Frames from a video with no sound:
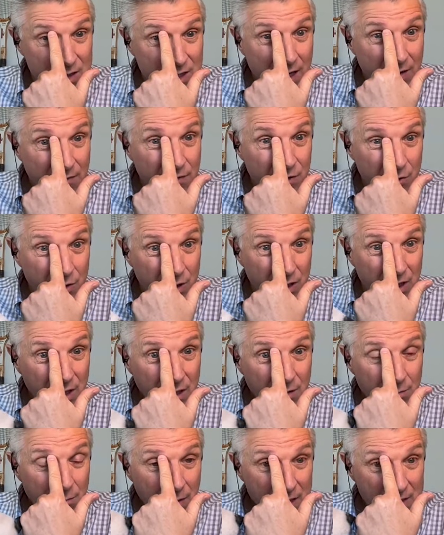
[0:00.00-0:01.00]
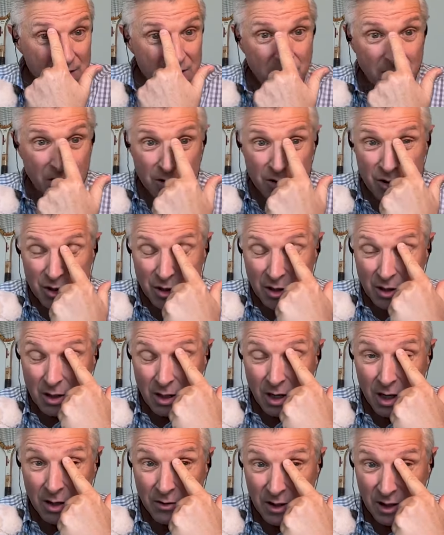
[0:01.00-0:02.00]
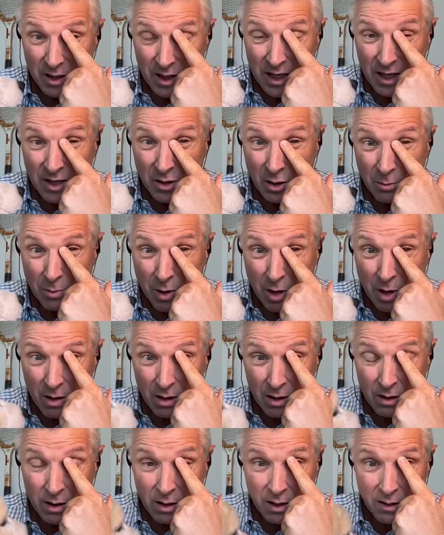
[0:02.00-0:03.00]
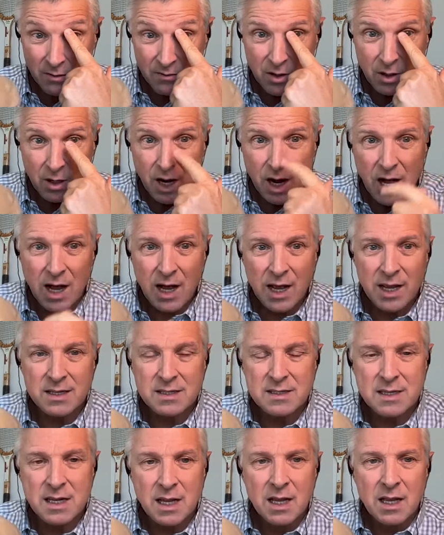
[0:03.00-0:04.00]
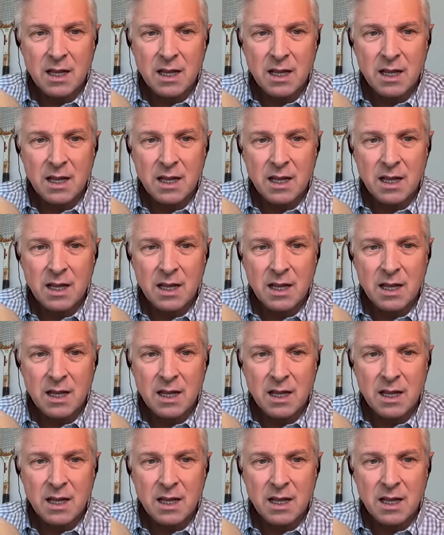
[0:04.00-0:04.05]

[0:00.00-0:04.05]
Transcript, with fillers: have unique musculature on their inner part of their eyes